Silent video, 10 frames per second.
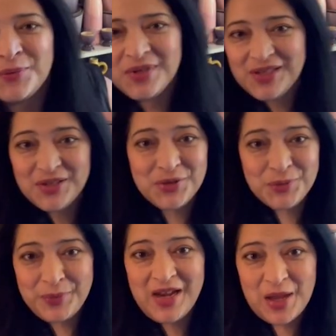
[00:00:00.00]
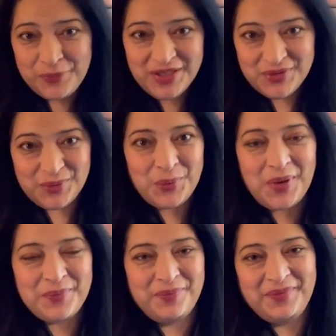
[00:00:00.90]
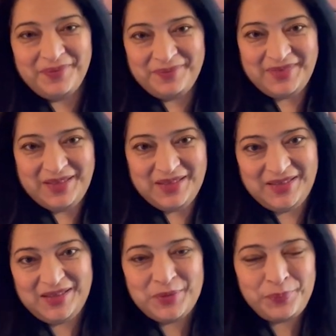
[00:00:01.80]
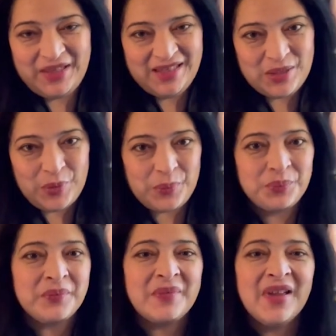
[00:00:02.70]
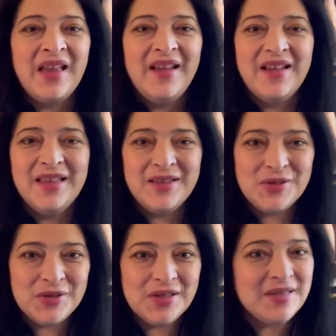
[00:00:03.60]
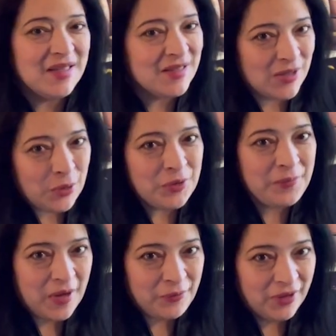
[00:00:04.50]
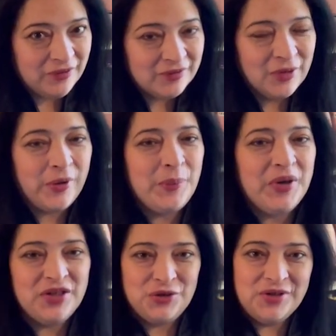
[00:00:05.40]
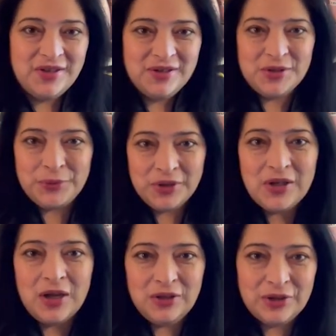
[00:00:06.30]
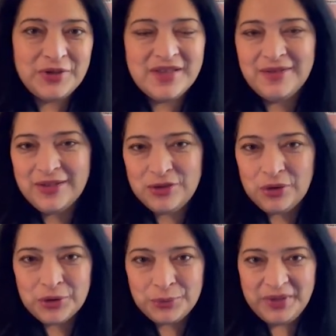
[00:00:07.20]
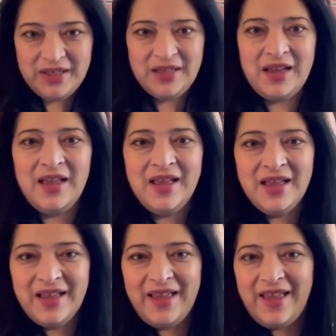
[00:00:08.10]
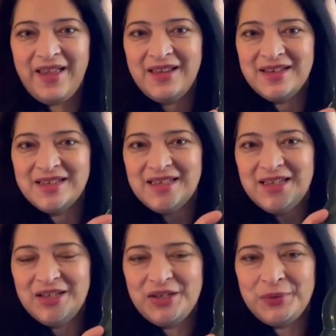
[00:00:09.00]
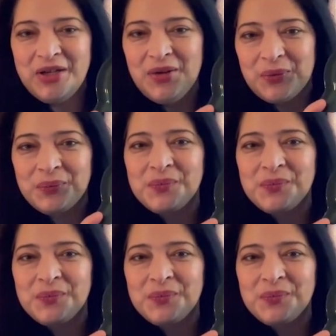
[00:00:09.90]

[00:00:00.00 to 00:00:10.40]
These things are a bit heavy, so I'm picking them up. It's another fafa. Okay, but it's just in a different color. It's like a dark green. And here we go.